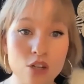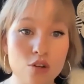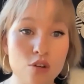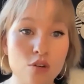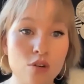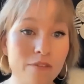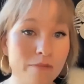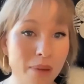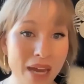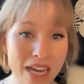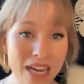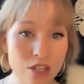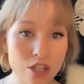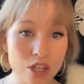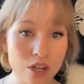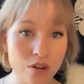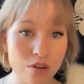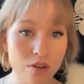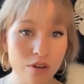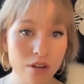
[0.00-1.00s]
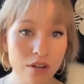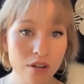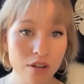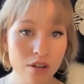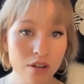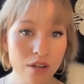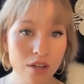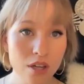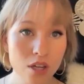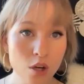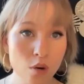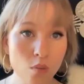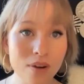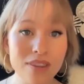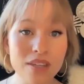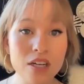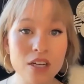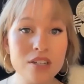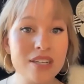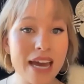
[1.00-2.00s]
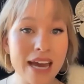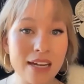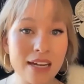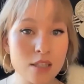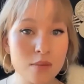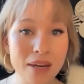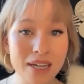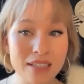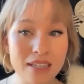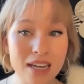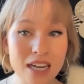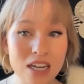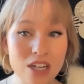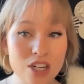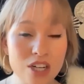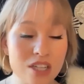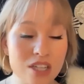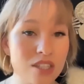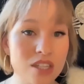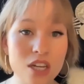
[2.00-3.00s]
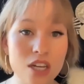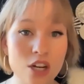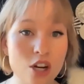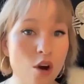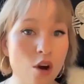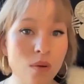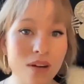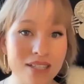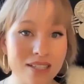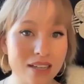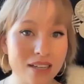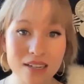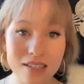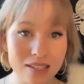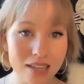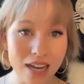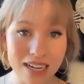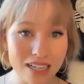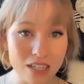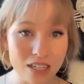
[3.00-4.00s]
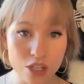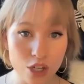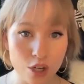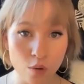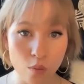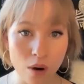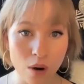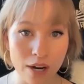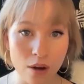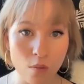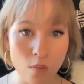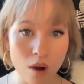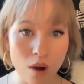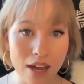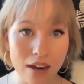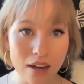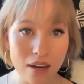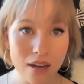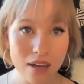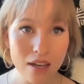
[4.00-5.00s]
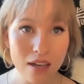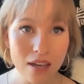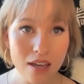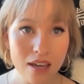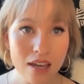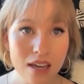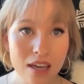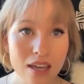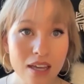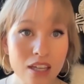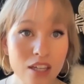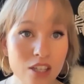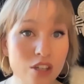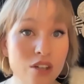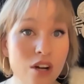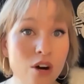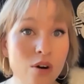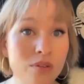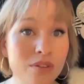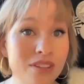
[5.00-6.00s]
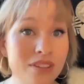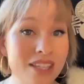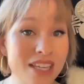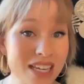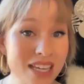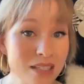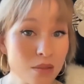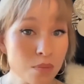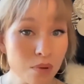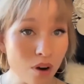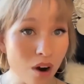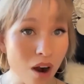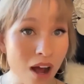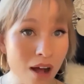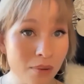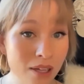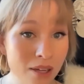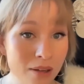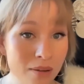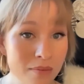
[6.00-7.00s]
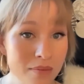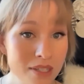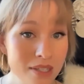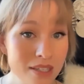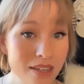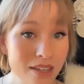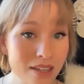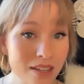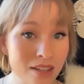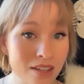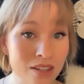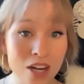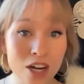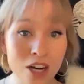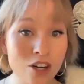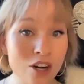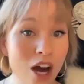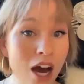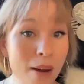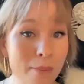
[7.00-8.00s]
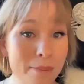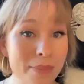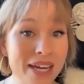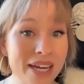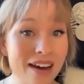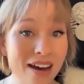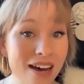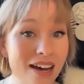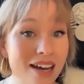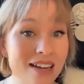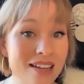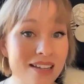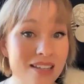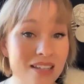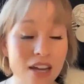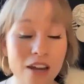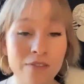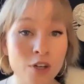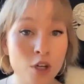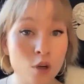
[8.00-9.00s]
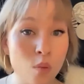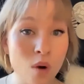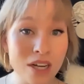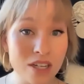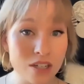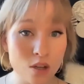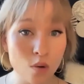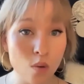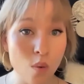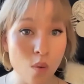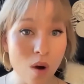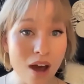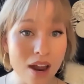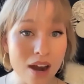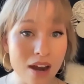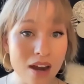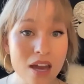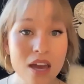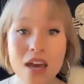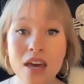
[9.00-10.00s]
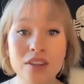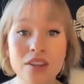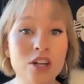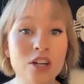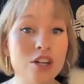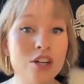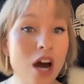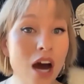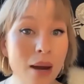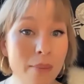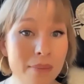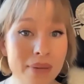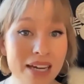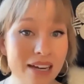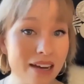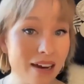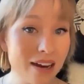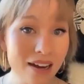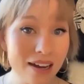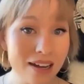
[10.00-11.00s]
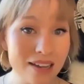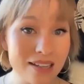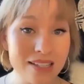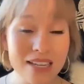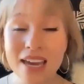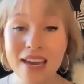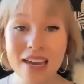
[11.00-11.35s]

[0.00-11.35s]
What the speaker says: to have paid you, when there's expectations that no one's going to sign into your one-on-one. You know, these problems, they're not because of your one-to-one. They're not because